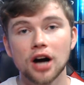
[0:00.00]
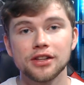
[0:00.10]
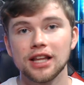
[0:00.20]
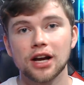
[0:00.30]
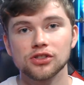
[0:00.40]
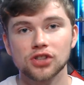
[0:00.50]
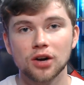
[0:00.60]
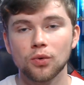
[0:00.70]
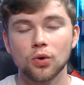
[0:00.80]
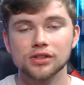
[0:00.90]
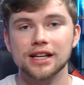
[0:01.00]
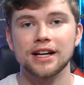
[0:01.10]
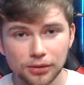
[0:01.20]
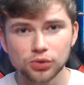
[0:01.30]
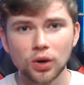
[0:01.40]
on Lego Star Wars. And
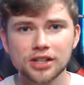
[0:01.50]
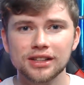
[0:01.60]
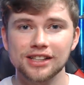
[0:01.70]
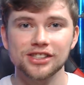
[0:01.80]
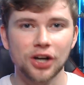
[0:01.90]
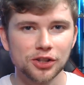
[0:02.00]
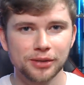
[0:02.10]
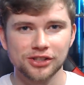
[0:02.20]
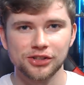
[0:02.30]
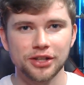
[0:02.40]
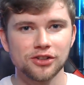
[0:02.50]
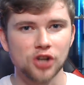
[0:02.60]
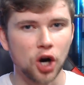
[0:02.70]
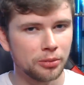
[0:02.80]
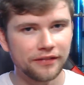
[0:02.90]
I was watching like Solid Brick Studios
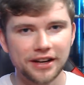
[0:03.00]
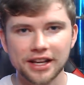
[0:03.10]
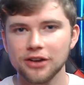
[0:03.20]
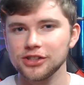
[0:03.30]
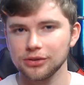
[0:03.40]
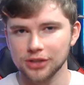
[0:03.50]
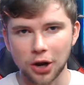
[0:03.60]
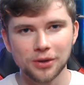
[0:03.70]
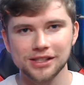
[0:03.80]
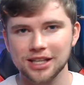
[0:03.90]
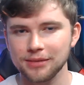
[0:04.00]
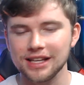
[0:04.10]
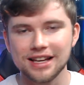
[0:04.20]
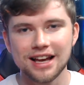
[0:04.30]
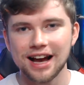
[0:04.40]
army videos that was always get
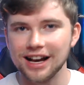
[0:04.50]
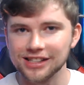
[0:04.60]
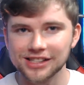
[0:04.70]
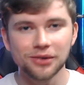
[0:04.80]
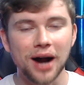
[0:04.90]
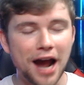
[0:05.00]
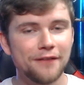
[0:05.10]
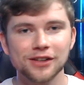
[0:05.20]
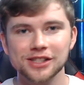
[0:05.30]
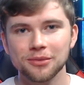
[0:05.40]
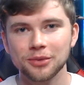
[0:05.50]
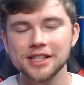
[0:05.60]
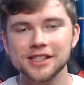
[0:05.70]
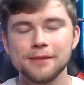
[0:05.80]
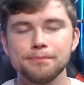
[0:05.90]
me so hyped for some
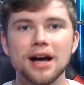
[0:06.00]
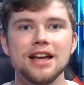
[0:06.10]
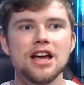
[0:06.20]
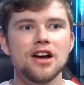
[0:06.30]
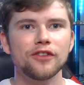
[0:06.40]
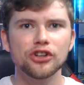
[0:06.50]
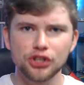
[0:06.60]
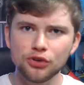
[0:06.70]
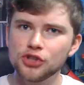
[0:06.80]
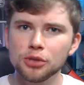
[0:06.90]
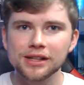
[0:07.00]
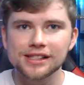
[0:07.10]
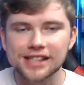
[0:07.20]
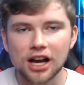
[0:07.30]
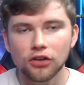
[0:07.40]
reason. But for YouTube
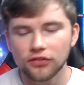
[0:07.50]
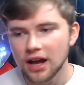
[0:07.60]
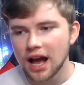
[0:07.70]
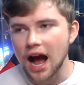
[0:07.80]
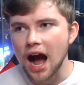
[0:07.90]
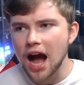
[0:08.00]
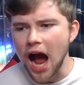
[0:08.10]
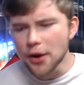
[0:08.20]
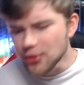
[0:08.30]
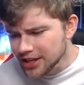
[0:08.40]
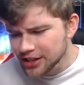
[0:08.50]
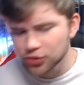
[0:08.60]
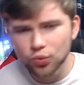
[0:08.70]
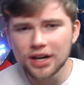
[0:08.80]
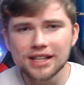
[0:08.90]
itself, I really
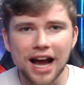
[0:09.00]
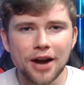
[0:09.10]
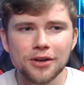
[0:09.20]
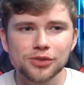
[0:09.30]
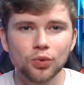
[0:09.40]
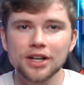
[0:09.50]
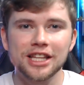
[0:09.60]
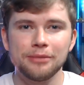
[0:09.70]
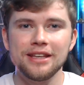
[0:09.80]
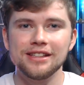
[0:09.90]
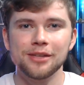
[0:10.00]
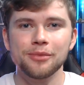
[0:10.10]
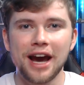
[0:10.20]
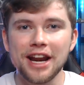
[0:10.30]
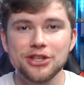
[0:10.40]
just I always wanted to be some
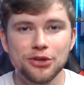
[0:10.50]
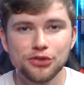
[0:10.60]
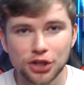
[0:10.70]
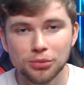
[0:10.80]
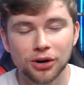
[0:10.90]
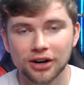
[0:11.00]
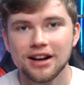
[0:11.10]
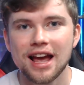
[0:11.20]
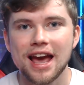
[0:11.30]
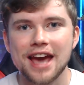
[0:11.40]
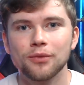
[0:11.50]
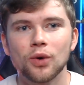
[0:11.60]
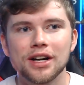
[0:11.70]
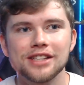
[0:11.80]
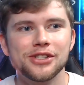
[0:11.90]
kind of YouTuber and
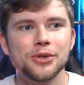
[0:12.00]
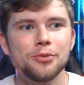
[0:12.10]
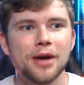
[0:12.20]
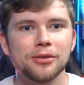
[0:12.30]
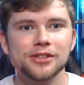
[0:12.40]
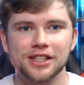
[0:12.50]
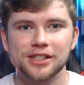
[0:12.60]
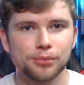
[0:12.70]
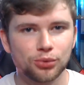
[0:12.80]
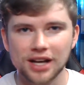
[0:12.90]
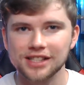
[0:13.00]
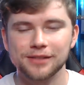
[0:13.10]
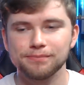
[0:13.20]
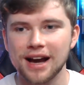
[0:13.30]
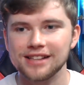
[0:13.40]
wanted to be able to
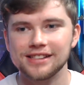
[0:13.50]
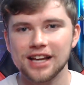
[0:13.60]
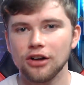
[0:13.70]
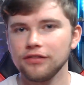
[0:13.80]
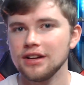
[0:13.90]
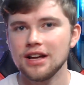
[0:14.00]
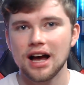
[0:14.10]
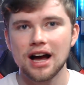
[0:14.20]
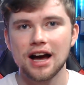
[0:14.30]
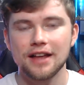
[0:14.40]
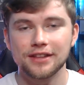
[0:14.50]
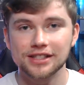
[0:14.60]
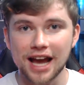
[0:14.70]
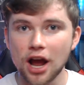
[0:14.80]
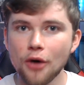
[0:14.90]
express myself
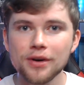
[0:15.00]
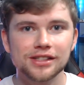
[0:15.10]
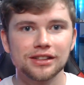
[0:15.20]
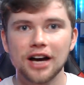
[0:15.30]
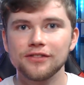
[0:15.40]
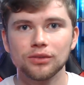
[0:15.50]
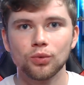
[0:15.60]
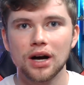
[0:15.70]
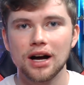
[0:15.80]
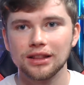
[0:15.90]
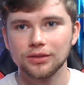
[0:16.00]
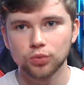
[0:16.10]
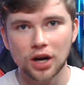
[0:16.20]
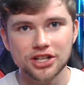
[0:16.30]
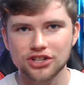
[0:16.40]
because I always loved
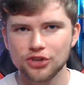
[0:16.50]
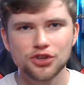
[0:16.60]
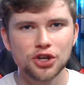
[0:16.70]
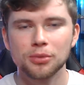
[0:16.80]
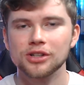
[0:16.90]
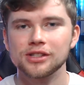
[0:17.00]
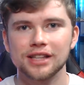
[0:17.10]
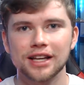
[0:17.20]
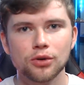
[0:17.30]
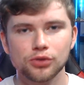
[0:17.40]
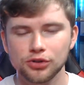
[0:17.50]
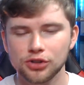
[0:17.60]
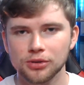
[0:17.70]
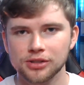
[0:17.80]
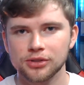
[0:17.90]
watching YouTubers, Lego
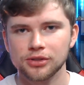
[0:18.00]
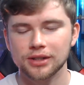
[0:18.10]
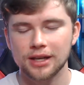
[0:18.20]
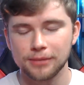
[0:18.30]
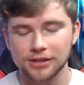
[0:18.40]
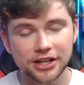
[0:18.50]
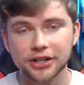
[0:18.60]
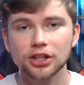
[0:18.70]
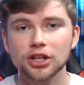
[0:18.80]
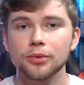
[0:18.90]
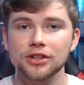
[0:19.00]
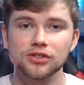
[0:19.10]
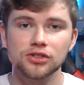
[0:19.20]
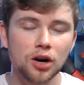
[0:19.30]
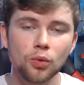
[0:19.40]
YouTubers in particular, with
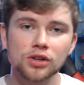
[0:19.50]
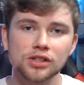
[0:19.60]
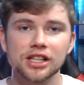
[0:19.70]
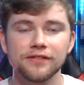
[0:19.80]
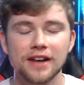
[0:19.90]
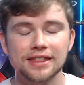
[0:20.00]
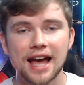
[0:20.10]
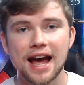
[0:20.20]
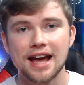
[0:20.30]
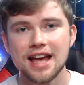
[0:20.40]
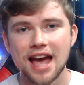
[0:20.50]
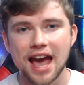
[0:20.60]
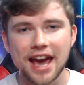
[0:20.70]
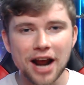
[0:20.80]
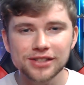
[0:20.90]
Star Wars and stuff like that.
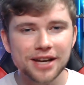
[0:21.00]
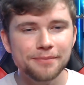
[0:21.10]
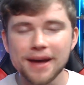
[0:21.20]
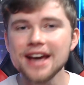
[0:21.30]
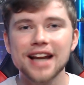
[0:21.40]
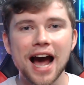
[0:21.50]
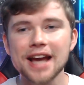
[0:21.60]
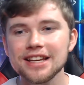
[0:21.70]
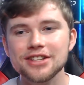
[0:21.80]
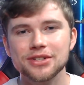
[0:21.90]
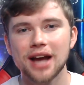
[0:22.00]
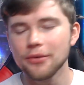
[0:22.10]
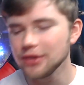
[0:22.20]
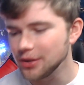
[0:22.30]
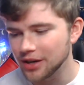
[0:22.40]
And I was like, man, I
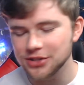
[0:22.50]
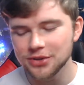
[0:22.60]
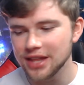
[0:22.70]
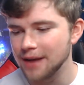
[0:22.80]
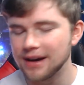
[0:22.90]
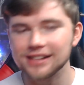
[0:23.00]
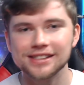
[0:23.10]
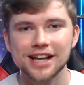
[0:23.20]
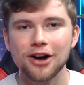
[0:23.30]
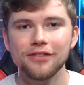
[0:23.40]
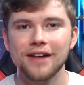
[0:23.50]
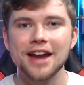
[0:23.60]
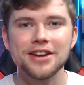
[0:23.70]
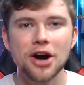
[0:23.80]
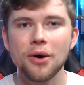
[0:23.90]
really want to do that myself.
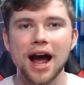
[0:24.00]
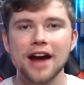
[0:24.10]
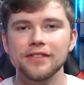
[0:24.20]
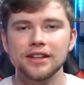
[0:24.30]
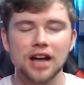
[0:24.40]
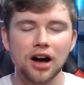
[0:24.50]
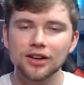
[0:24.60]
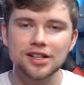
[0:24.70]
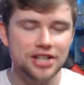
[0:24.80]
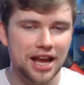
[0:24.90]
I know I have the knowledge